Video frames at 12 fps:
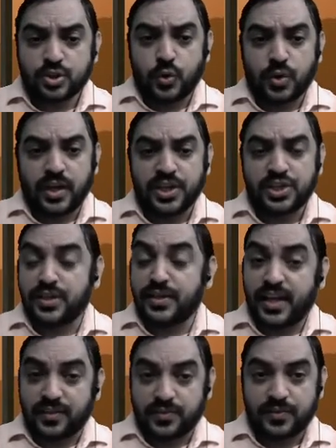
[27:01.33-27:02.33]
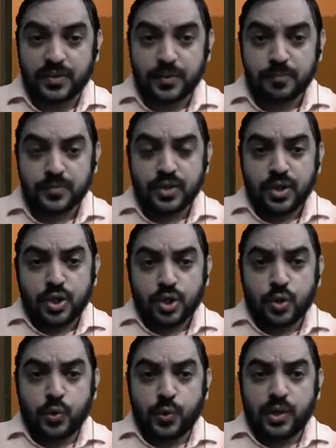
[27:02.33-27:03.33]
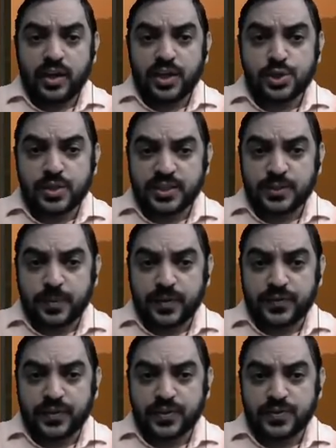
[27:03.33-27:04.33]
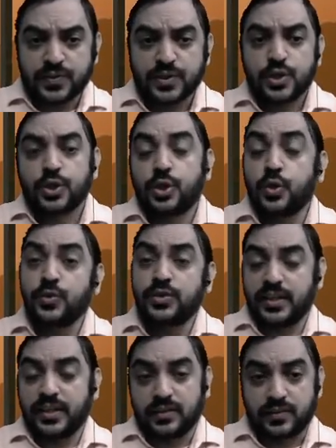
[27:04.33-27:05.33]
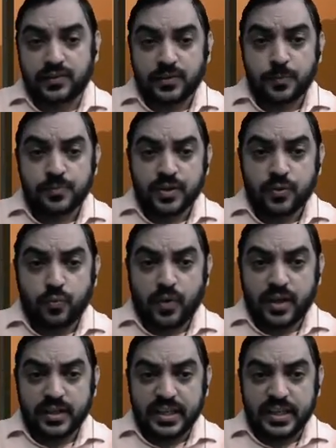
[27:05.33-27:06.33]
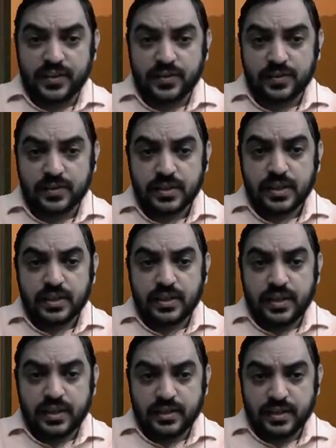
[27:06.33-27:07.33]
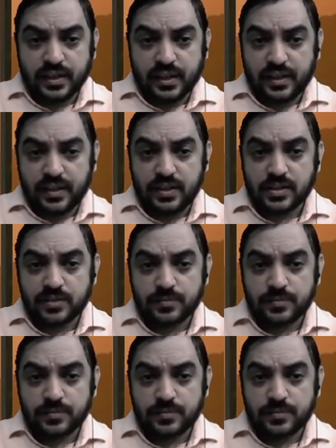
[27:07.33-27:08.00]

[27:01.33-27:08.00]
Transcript: correlation does? Correlation expresses two things. One is degree